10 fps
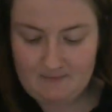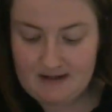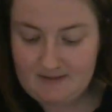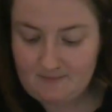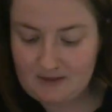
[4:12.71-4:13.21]

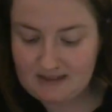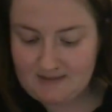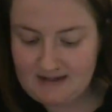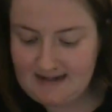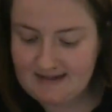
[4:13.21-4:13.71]

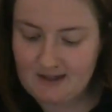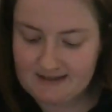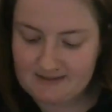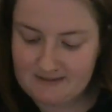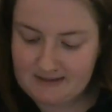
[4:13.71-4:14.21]
reinforcement is
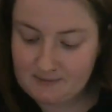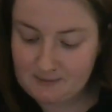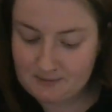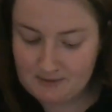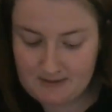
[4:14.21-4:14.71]
also a
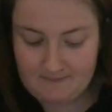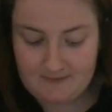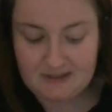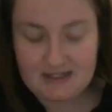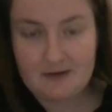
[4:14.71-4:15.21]
tool
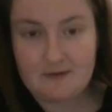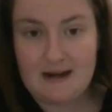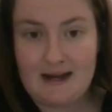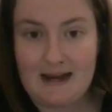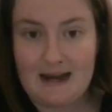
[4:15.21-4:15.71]
for
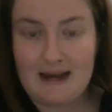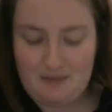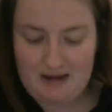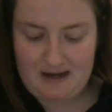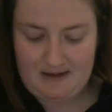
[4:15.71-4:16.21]
generating
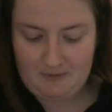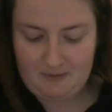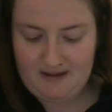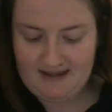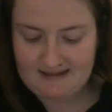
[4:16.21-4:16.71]
a
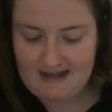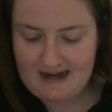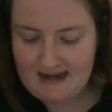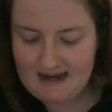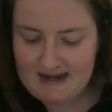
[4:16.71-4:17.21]
behavioral
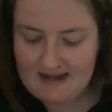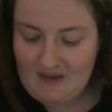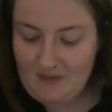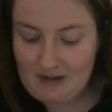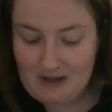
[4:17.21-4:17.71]
baseline
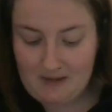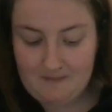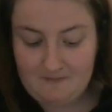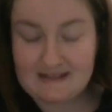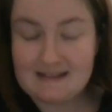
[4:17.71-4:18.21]
that will
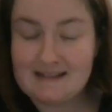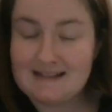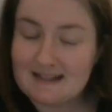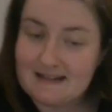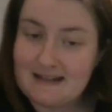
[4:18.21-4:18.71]
help
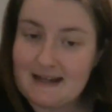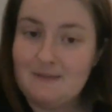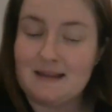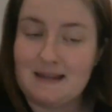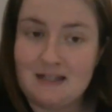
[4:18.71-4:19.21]

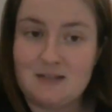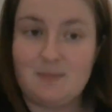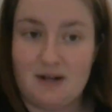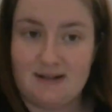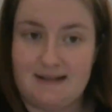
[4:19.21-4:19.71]
facilitate with
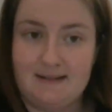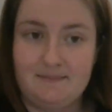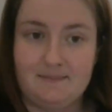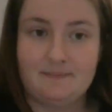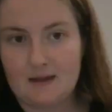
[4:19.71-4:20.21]
each
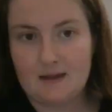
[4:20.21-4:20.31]
person.